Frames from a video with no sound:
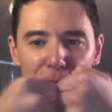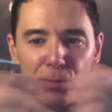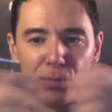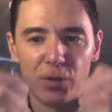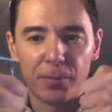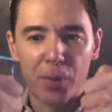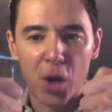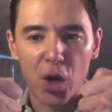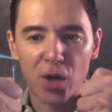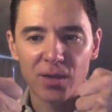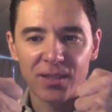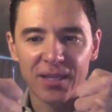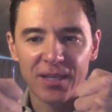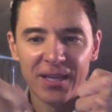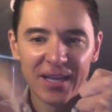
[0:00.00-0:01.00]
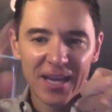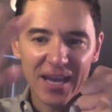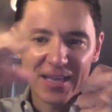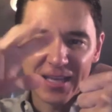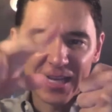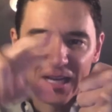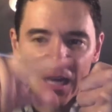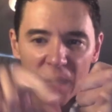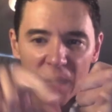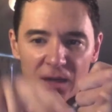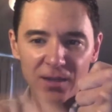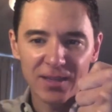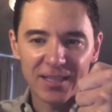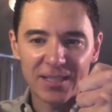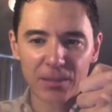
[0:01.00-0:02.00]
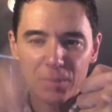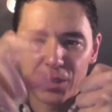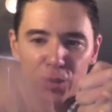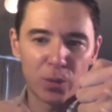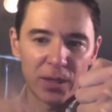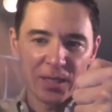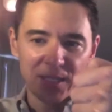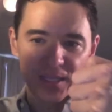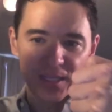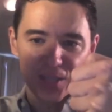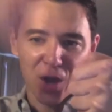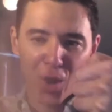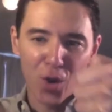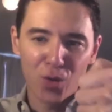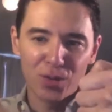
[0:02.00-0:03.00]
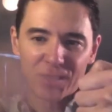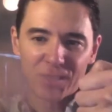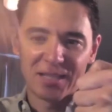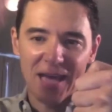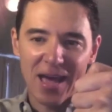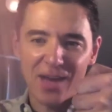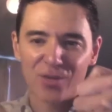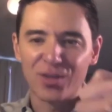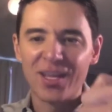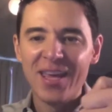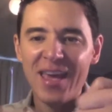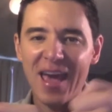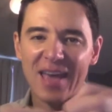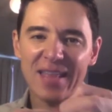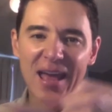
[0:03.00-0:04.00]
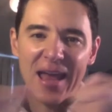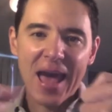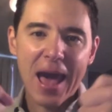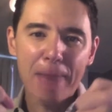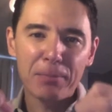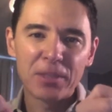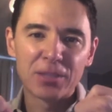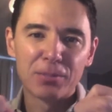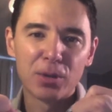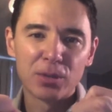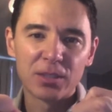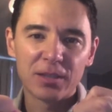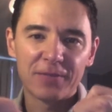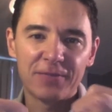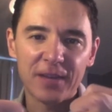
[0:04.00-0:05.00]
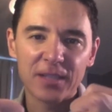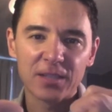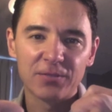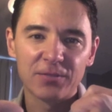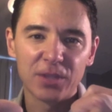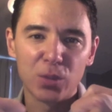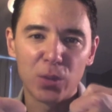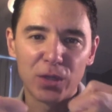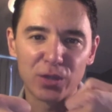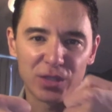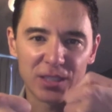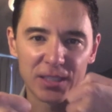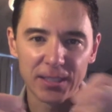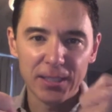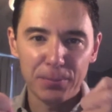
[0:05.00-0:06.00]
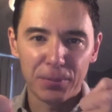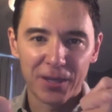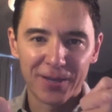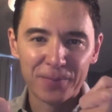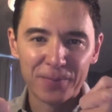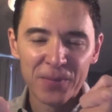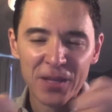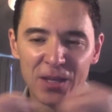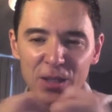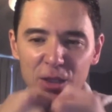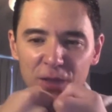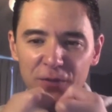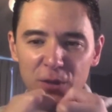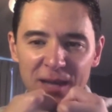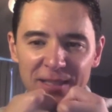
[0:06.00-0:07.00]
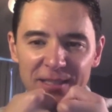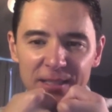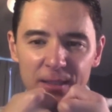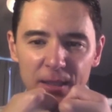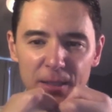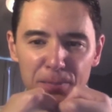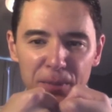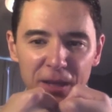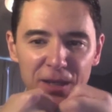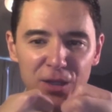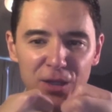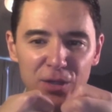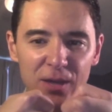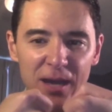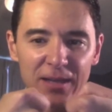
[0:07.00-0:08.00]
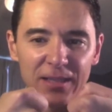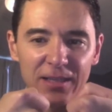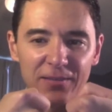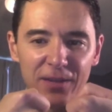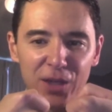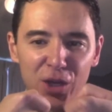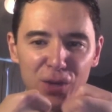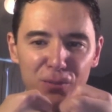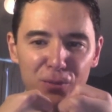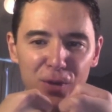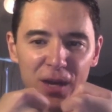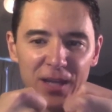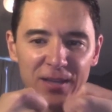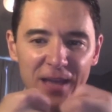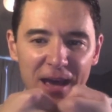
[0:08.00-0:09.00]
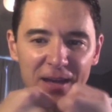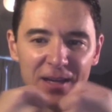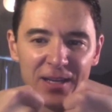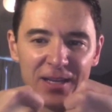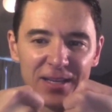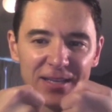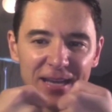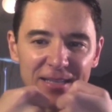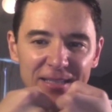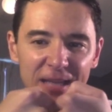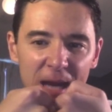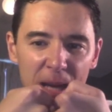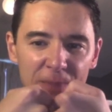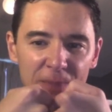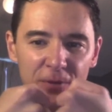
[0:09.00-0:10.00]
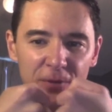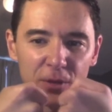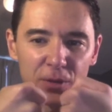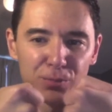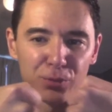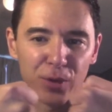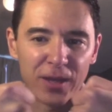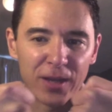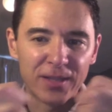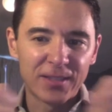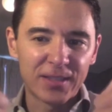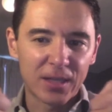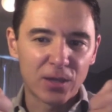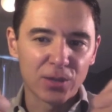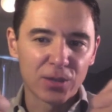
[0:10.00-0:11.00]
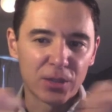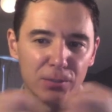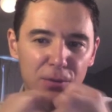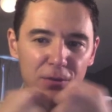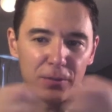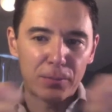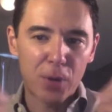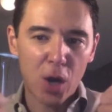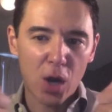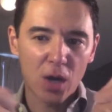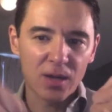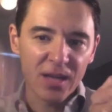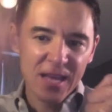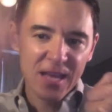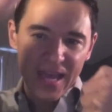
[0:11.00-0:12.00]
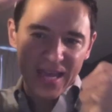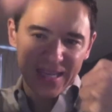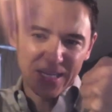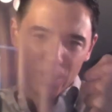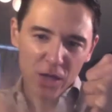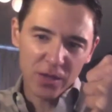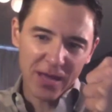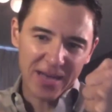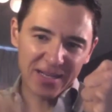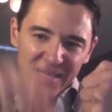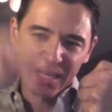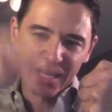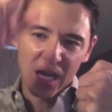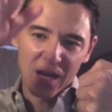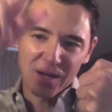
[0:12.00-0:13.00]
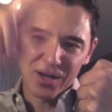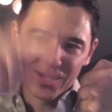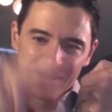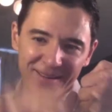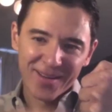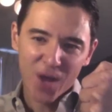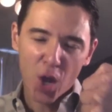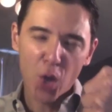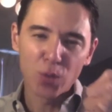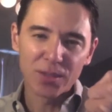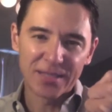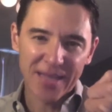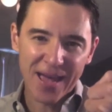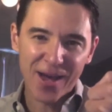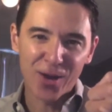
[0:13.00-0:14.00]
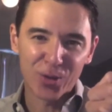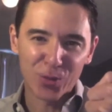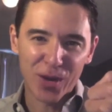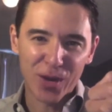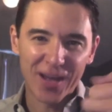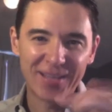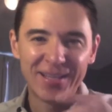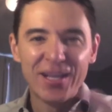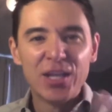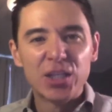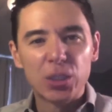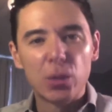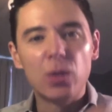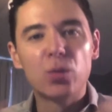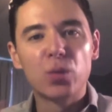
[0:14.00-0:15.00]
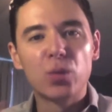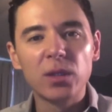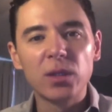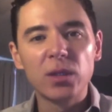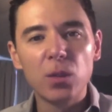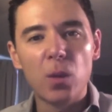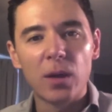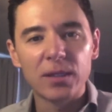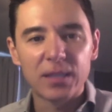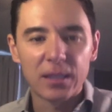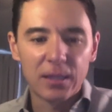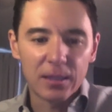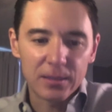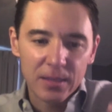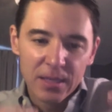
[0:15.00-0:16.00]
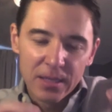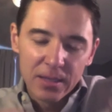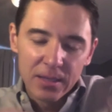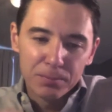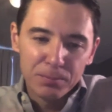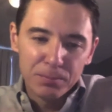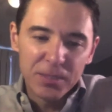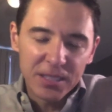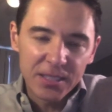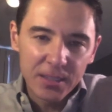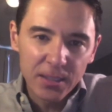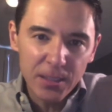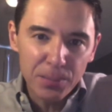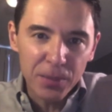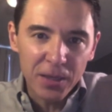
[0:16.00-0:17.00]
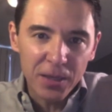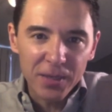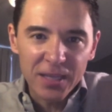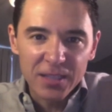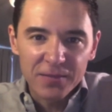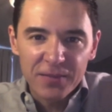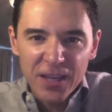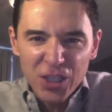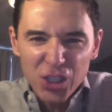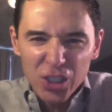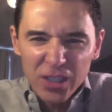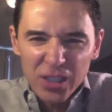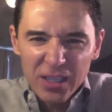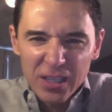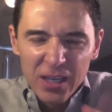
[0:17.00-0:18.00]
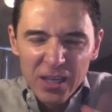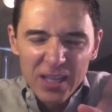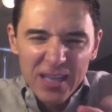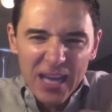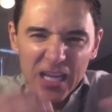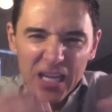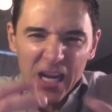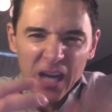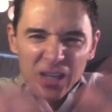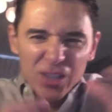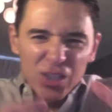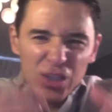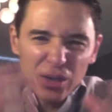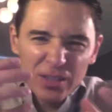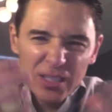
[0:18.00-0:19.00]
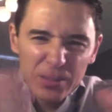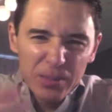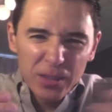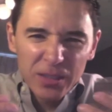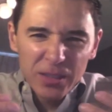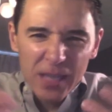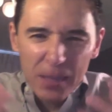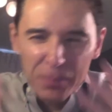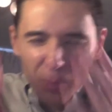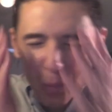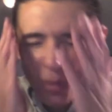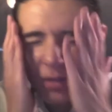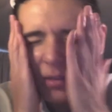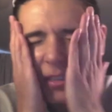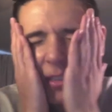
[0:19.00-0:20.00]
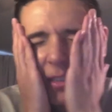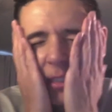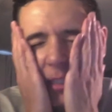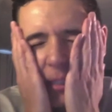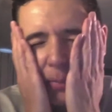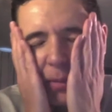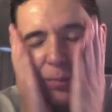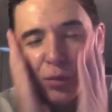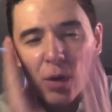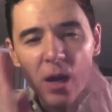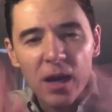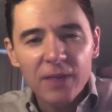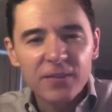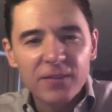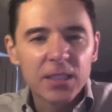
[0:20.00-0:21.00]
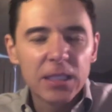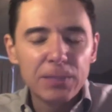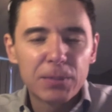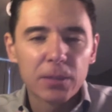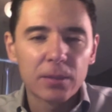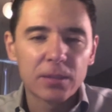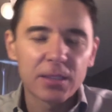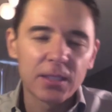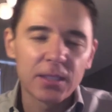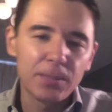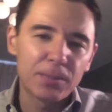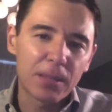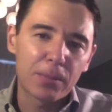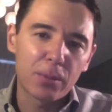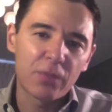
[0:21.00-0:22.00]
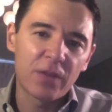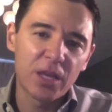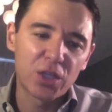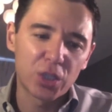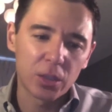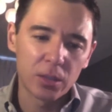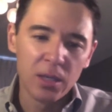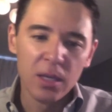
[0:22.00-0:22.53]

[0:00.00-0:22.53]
move apart and the gunk that's in between gets hosed down and that happens most effectively when you're sleeping. Mm-hmm. So if you're not sleeping, you're not giving your brain that, that time for those brain cells to move apart and get all that gunk hosed down, right? So we really want to get be sleeping because eventually that gunk starts to build up where it's sleep deprived, sleep, de- sleep deprivation,